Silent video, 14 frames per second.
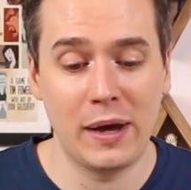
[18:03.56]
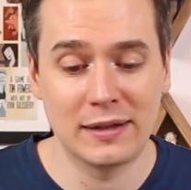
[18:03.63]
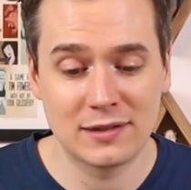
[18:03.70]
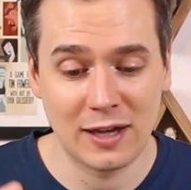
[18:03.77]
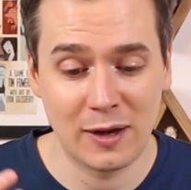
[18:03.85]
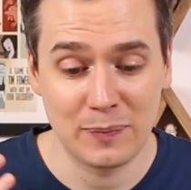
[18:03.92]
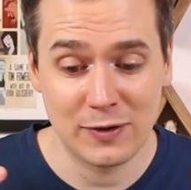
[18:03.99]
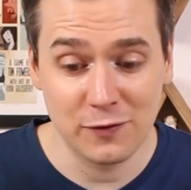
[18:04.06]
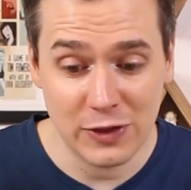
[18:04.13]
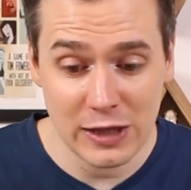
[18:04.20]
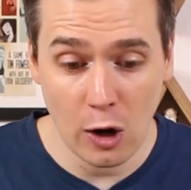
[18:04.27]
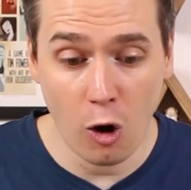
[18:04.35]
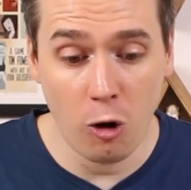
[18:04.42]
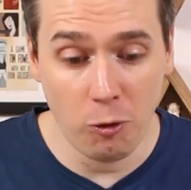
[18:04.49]
in terms of
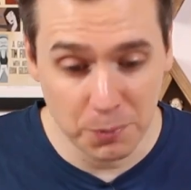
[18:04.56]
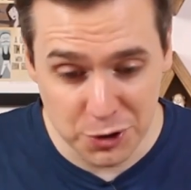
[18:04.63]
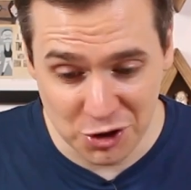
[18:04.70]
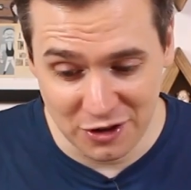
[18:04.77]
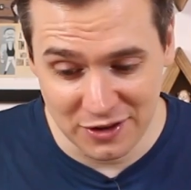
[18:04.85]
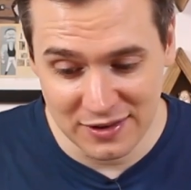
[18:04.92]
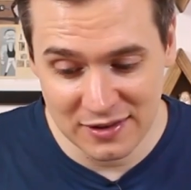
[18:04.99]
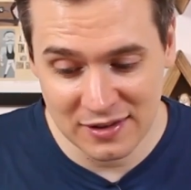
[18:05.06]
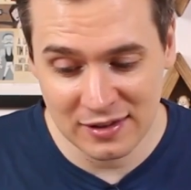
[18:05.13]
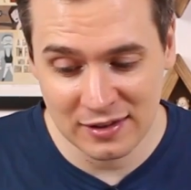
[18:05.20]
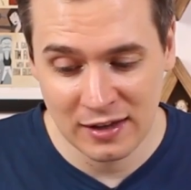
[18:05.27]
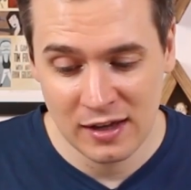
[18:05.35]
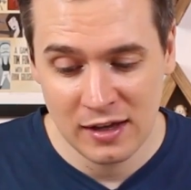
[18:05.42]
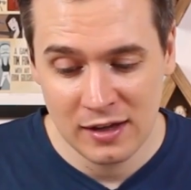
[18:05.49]
the options.